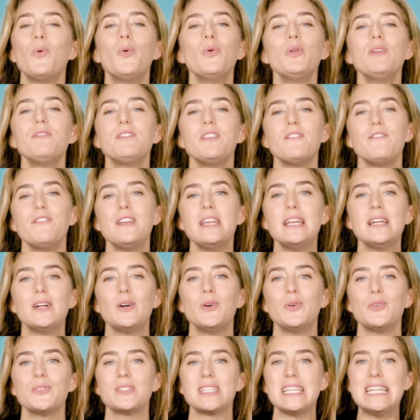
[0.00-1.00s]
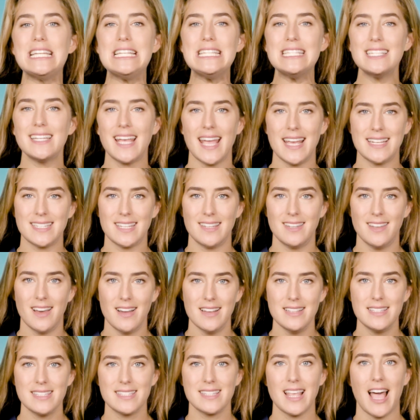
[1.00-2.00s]
all of the vehicle's indicator
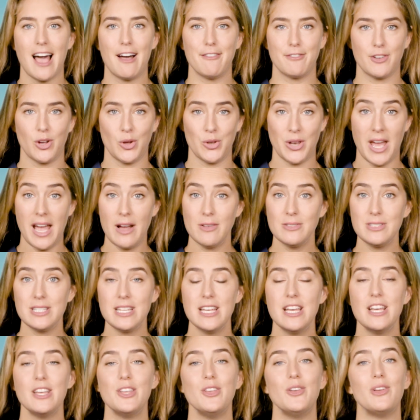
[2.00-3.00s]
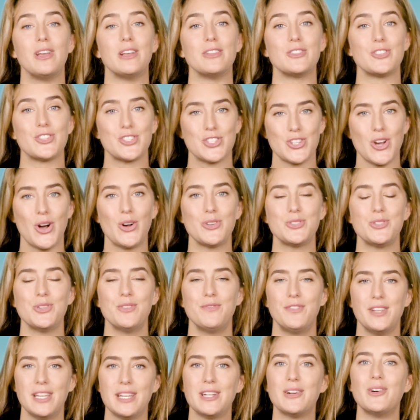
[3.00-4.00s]
lights have gone out, you can start
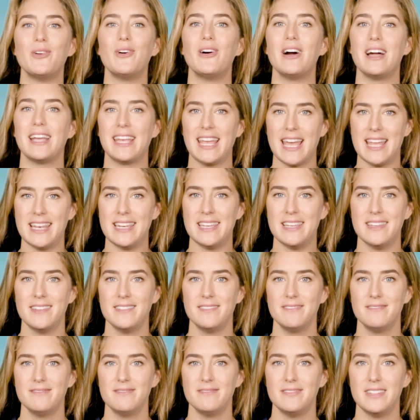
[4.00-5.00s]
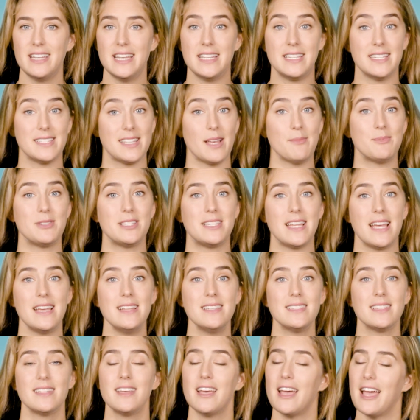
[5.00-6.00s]
your vehicle again. It is up to
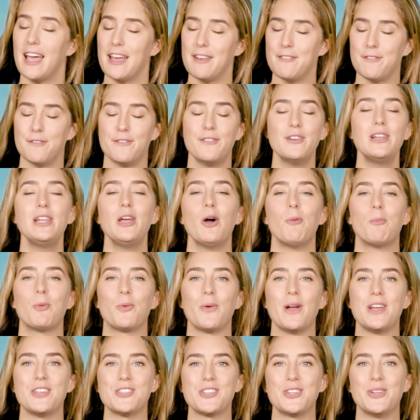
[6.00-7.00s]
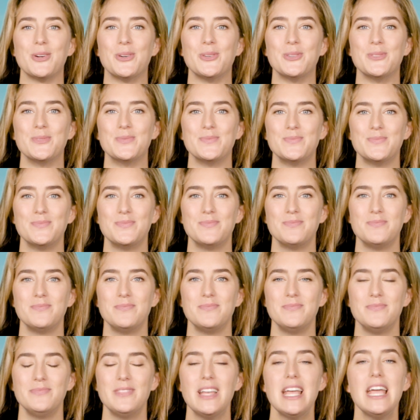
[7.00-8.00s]
date and fully operational.
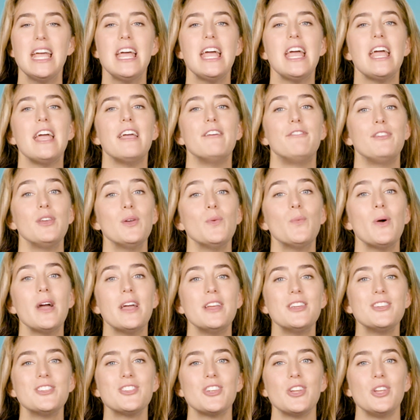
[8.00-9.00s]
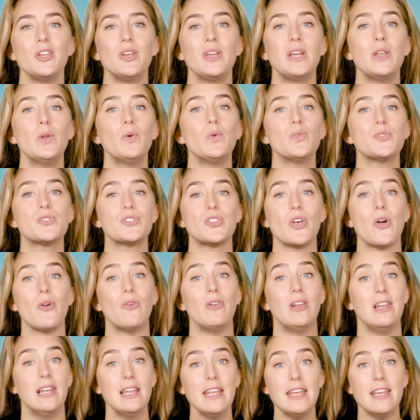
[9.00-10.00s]
If you wish, you can
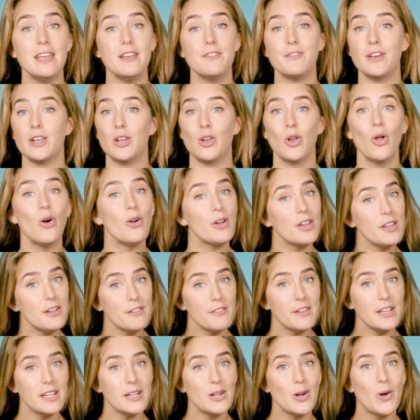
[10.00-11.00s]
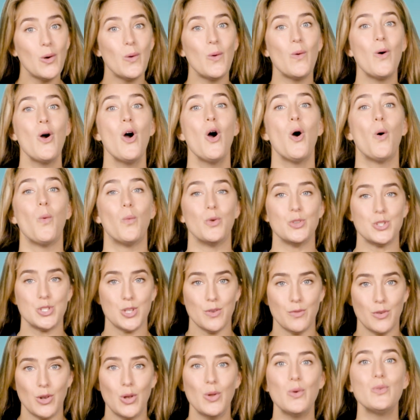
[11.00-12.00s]
also leave and lock your vehicle once
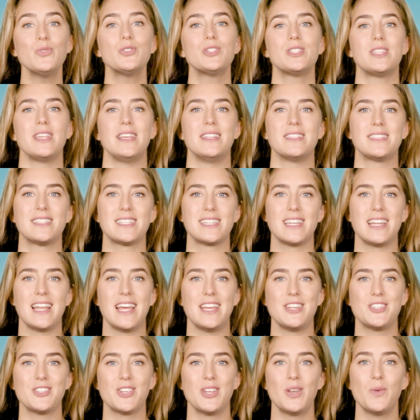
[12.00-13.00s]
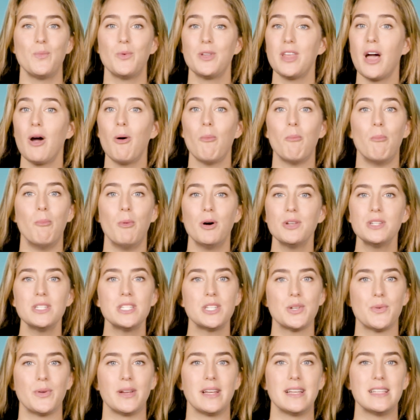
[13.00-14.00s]
you've launched the installation without
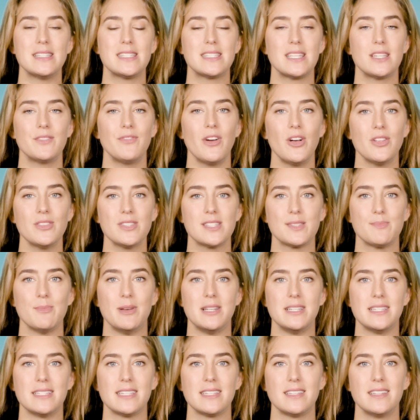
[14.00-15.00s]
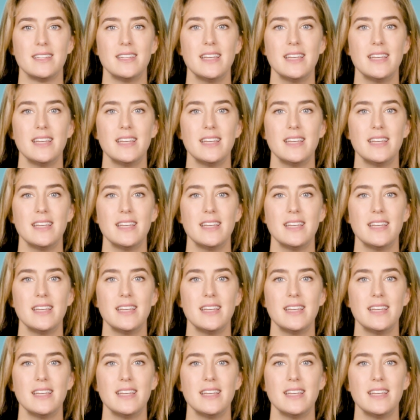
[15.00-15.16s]
monitoring its advancement.